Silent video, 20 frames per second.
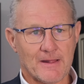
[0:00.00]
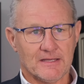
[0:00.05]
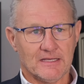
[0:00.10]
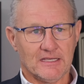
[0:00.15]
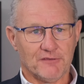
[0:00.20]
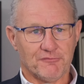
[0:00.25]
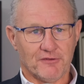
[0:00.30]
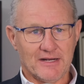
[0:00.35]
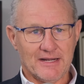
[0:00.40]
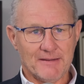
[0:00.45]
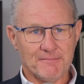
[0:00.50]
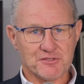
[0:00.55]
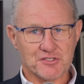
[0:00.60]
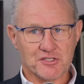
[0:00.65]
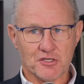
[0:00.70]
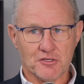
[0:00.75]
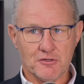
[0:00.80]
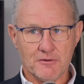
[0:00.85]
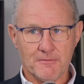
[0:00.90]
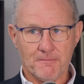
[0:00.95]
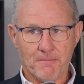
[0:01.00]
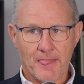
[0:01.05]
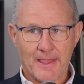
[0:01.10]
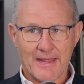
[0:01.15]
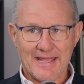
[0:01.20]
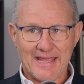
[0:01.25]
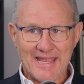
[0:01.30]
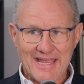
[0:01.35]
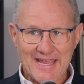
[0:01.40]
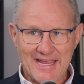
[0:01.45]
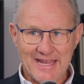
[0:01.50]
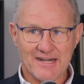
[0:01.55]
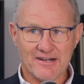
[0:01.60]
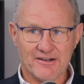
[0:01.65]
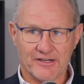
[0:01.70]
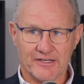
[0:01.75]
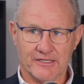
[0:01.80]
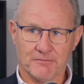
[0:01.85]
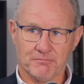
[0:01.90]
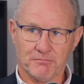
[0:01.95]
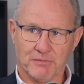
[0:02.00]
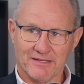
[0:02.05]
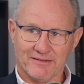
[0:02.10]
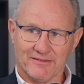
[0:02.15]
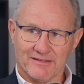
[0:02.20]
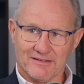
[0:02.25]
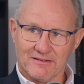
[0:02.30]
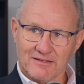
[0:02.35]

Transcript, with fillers: if I'm so angry about the